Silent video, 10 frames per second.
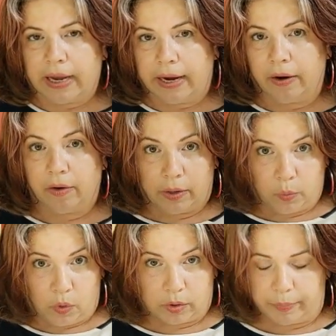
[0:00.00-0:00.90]
air and
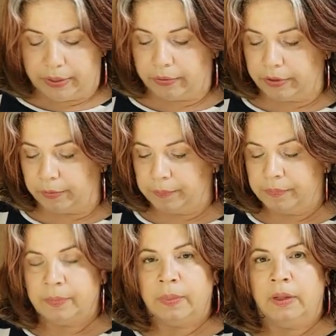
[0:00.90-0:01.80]
water barrier.
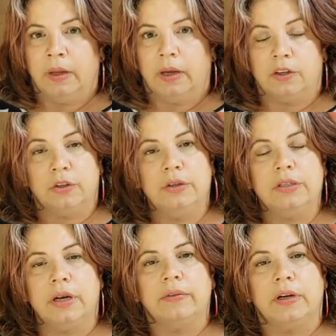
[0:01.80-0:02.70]
It turns
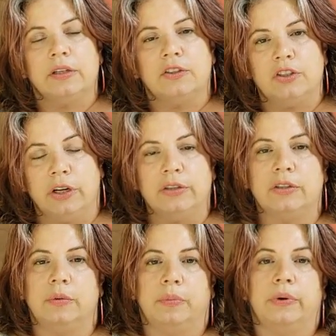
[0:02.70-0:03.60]
out that it's just as
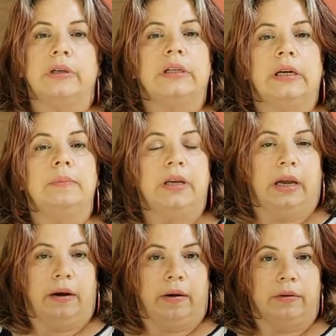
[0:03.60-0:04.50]
important to keep the
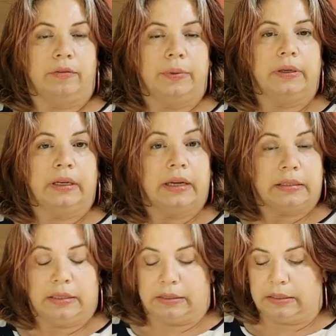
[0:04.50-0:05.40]
air out of the building as
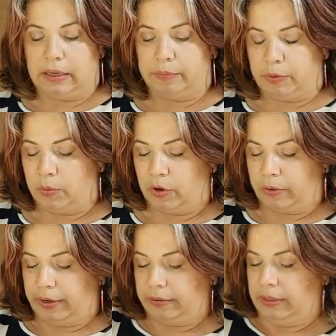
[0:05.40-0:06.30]
it is to keep the water
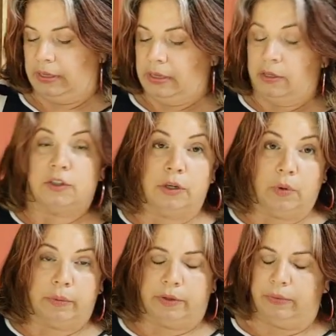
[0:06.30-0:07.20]
out. So you
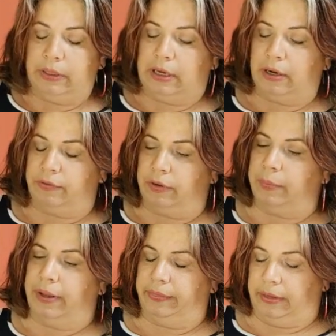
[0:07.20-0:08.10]
want to be really careful
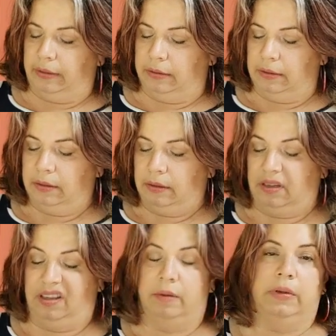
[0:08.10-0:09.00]
about that. And
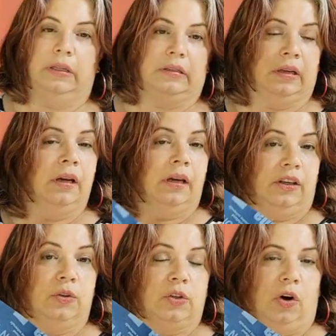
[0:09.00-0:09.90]
that means
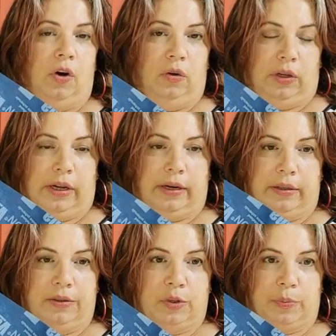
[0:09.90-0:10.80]
use a whole lot of
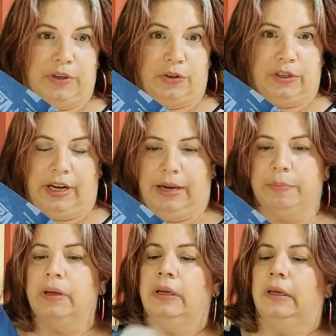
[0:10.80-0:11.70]
this special tape
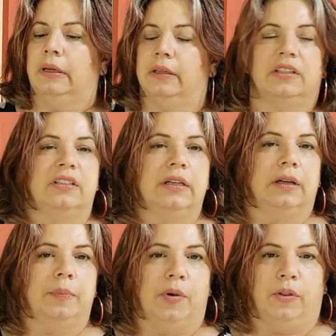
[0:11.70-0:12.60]
to seal
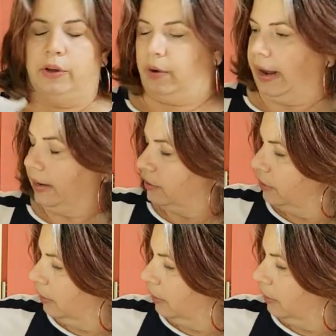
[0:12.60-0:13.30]
up all the cracks and the